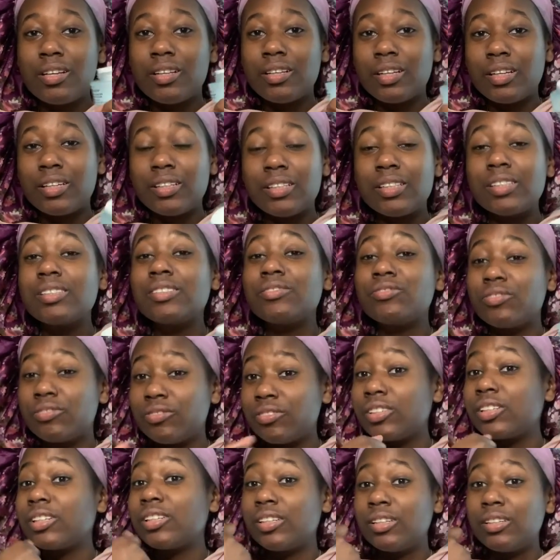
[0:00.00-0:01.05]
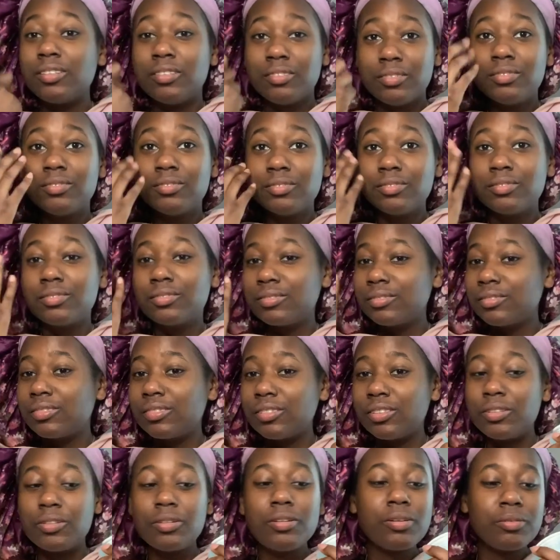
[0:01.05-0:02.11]
like this really
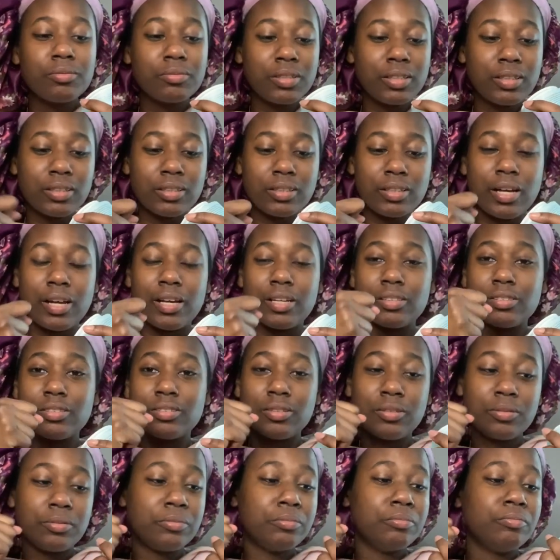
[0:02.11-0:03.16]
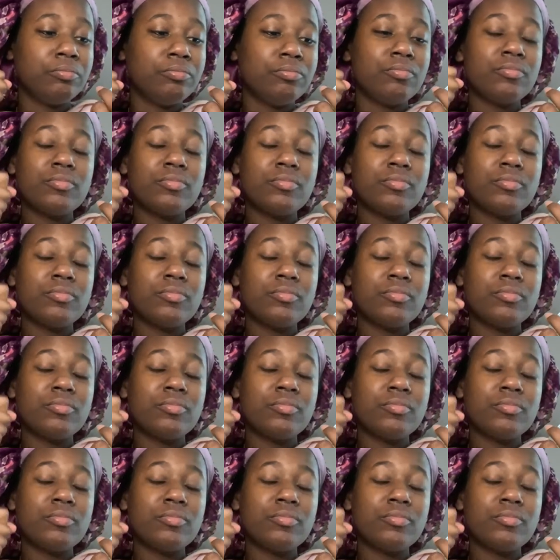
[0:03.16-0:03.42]
you don't need a lot so